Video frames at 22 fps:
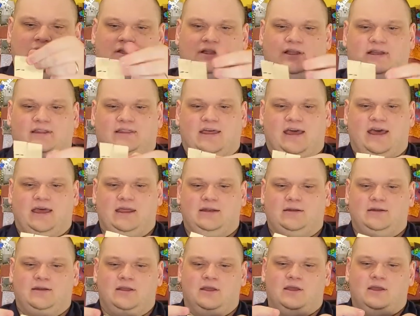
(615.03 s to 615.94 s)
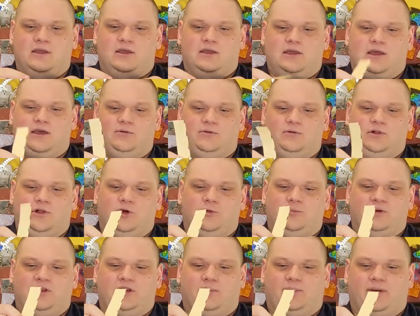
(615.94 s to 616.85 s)
Like that, and we'll
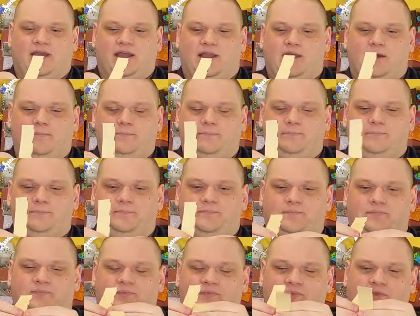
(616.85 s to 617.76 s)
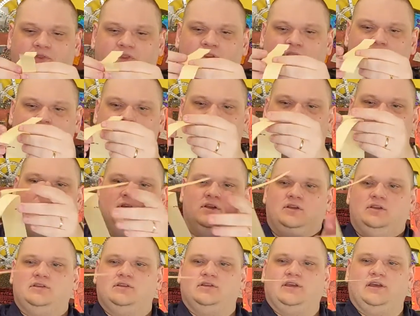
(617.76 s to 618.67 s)
open it back up.
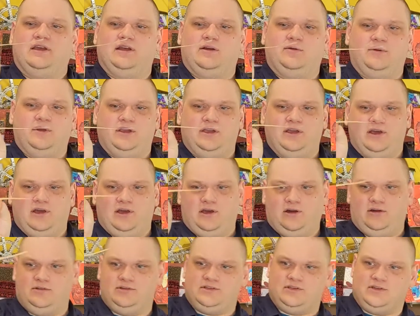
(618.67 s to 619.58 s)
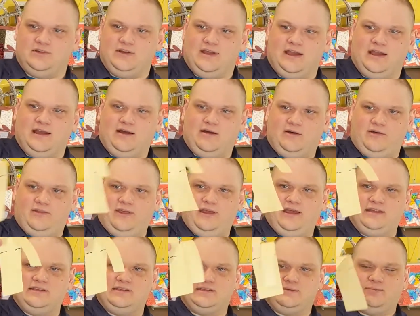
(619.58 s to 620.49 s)
There we go. So now
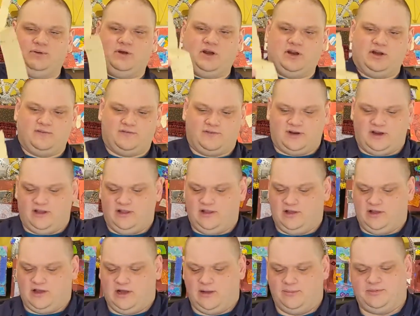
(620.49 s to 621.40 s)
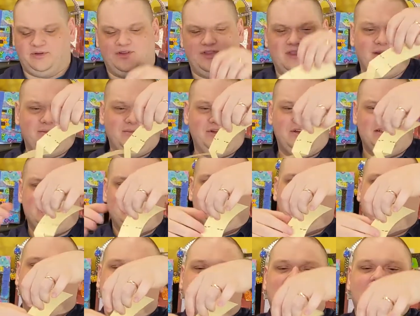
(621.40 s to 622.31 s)
that's part of our helicopter. Then I'm going to
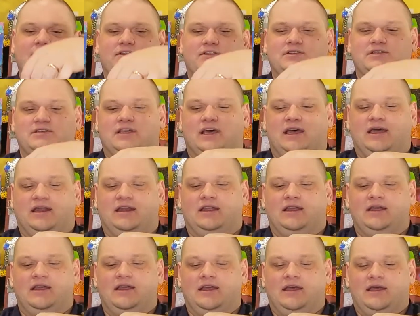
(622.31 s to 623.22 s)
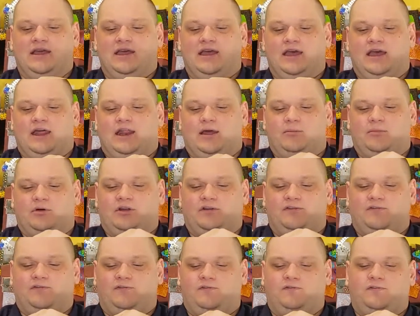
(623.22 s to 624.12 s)
take this other side, and I'm going to
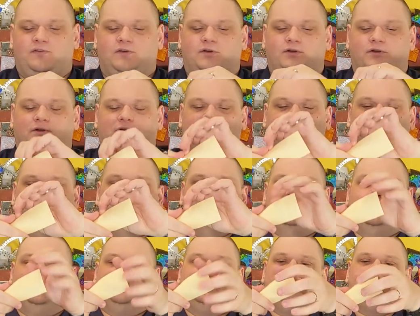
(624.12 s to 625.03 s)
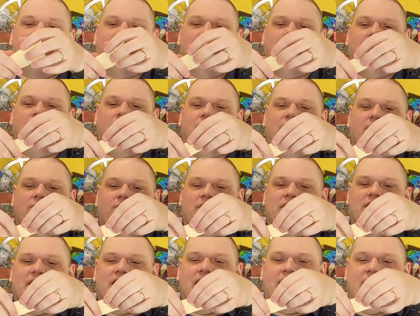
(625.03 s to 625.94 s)
fold where we
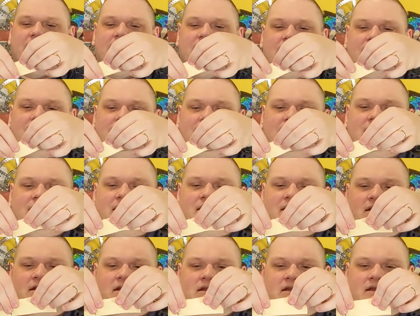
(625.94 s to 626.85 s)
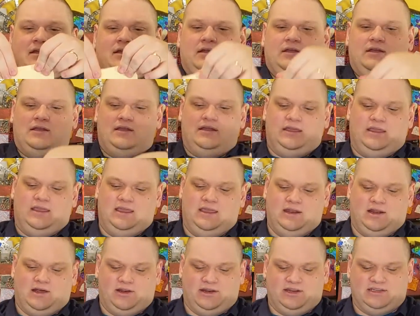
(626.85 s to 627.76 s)
cut it
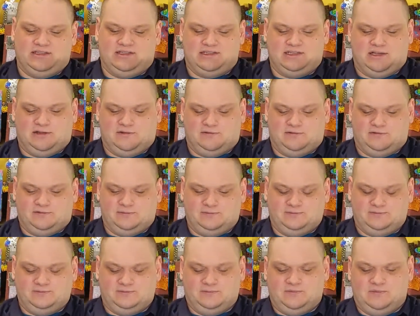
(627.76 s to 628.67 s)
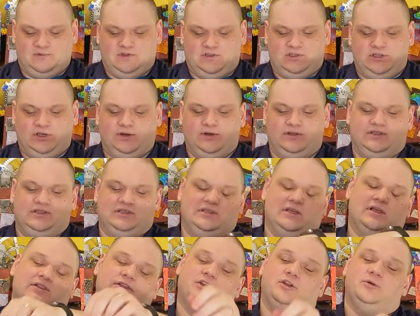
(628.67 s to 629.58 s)
in on itself. So it's
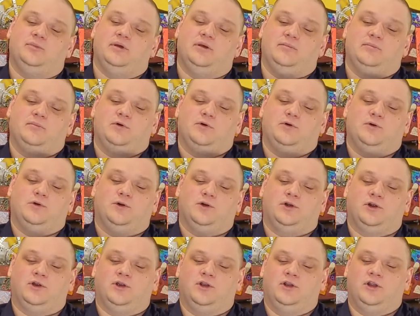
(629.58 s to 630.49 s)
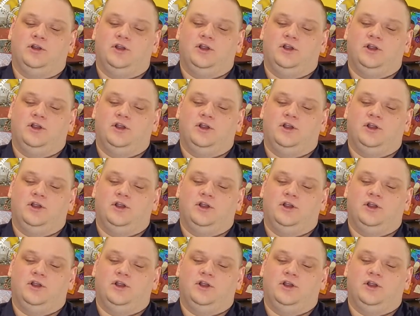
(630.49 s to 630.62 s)
a little bit more